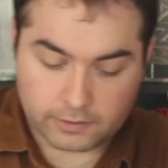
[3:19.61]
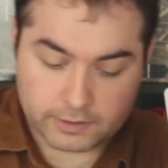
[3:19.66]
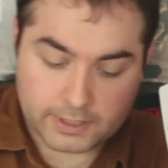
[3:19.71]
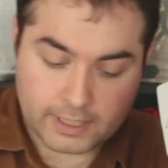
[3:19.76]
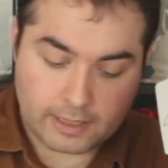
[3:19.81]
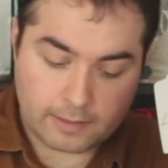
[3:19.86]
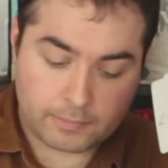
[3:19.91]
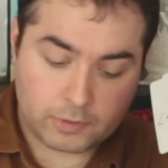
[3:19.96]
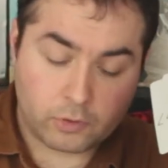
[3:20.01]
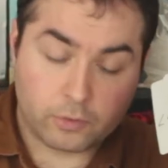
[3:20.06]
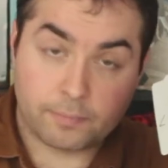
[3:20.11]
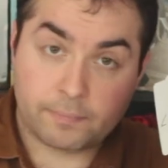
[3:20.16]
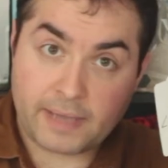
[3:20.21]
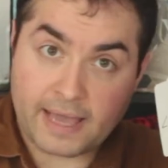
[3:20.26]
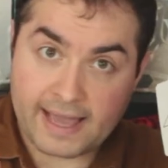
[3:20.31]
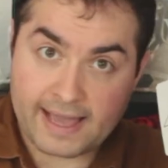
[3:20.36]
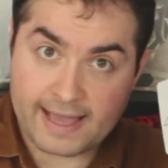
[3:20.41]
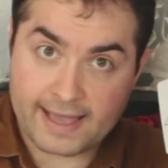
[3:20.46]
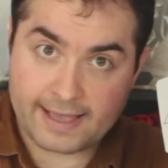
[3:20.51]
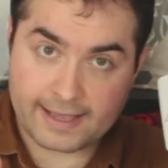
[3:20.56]
tableau,
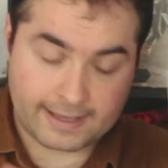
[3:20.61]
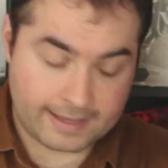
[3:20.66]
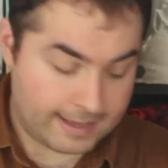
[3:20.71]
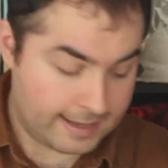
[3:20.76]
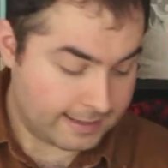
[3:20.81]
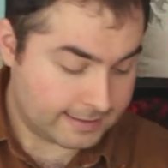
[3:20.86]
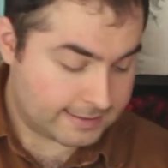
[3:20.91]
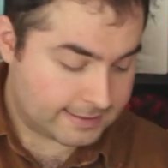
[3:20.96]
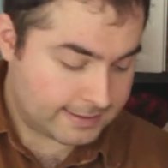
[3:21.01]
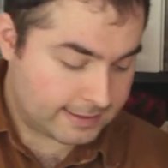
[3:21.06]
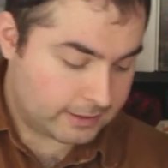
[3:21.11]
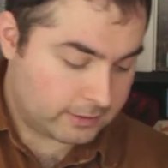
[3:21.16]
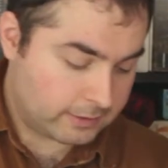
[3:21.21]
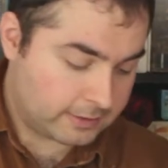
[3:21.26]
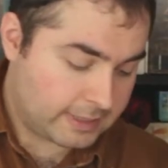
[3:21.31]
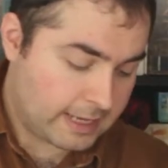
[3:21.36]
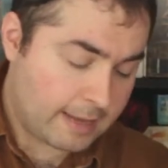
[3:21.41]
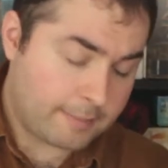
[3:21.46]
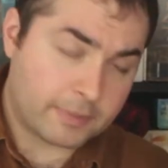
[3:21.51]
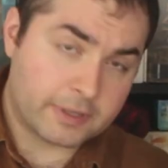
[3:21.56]
paying a single
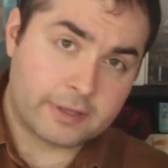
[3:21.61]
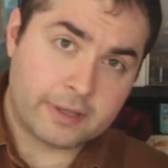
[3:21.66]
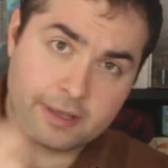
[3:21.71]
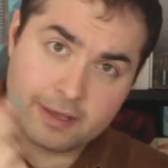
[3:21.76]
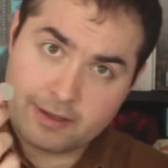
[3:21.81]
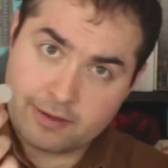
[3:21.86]
deben